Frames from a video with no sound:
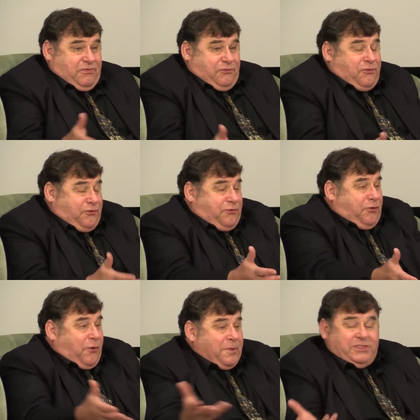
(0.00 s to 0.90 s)

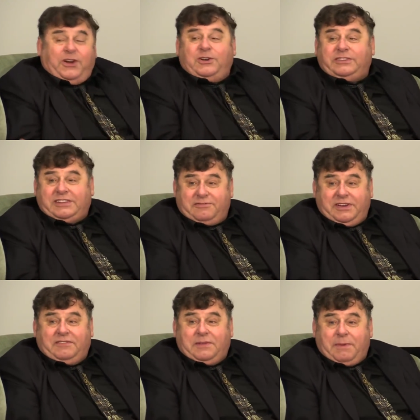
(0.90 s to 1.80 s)
for maternal
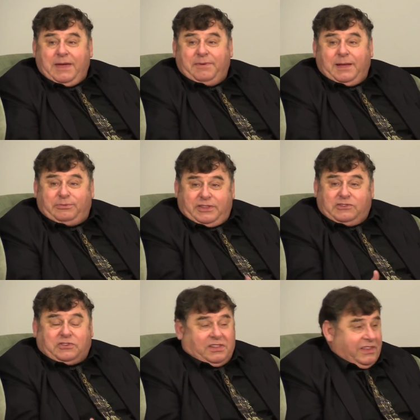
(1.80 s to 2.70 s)
delivery of the baby
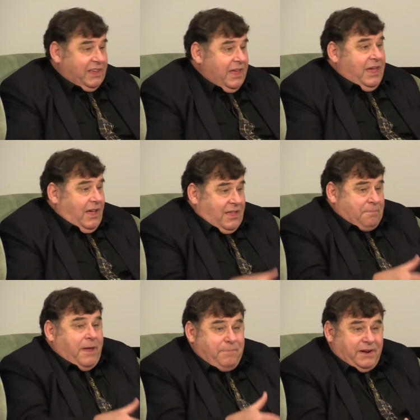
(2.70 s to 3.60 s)
obstetrically,
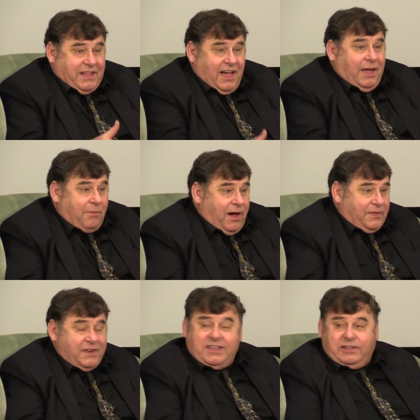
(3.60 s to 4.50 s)
Baby on
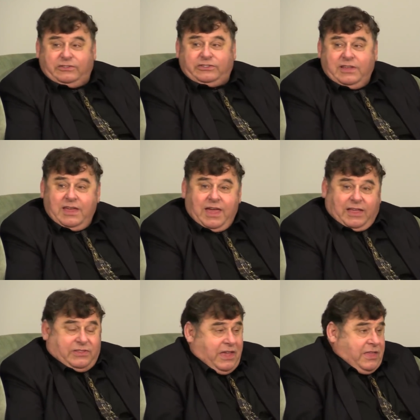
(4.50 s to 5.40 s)
the knees.
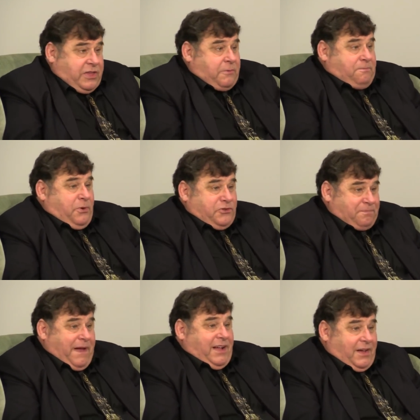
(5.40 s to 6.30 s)
And they push
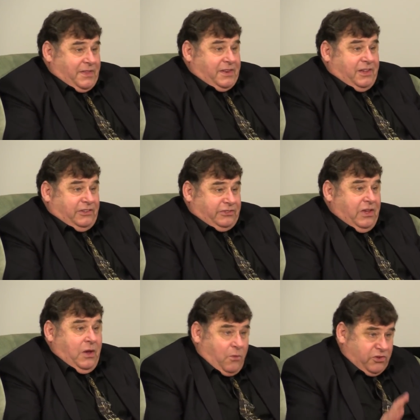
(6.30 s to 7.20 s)
back on the knees
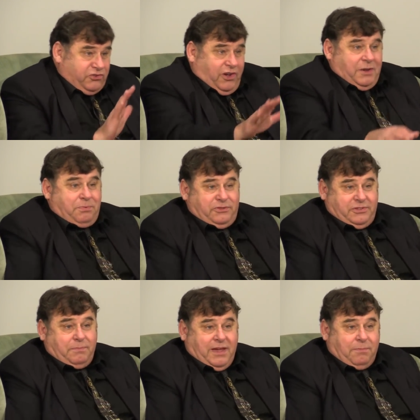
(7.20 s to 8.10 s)
when you're trying to push
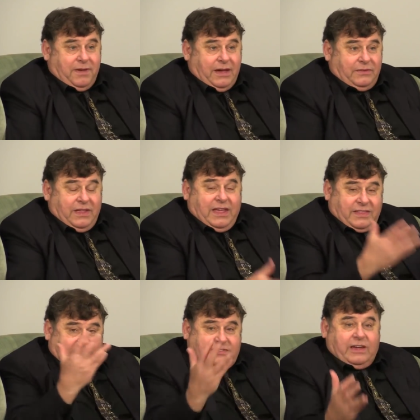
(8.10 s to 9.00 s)
the baby out.
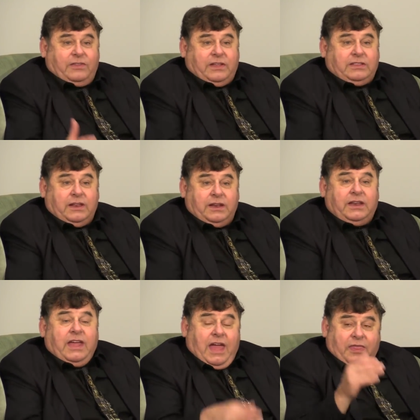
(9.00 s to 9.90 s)
That's how they did
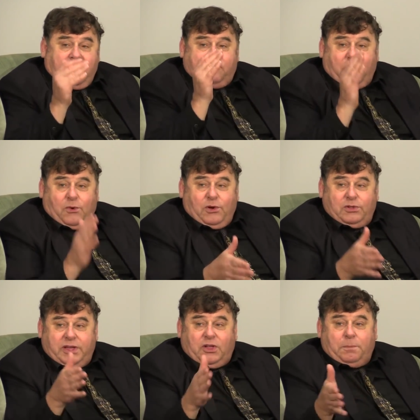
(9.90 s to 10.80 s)
it. And then, for
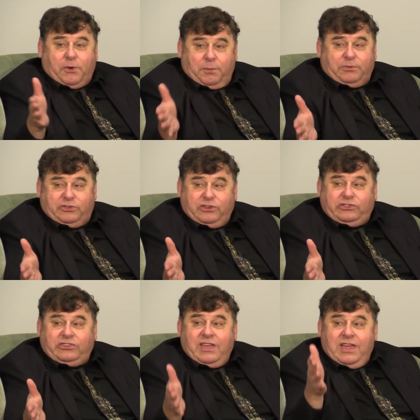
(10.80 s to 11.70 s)
all legal
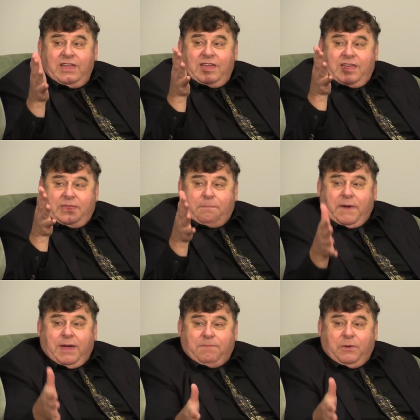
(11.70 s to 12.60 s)
purposes, the
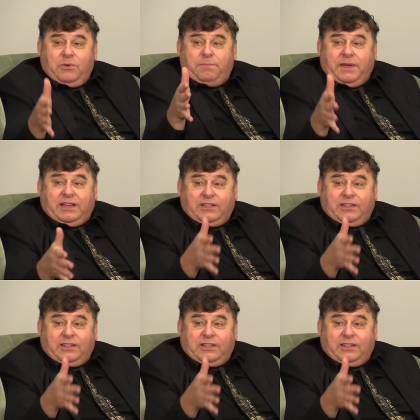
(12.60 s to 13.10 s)
baby would be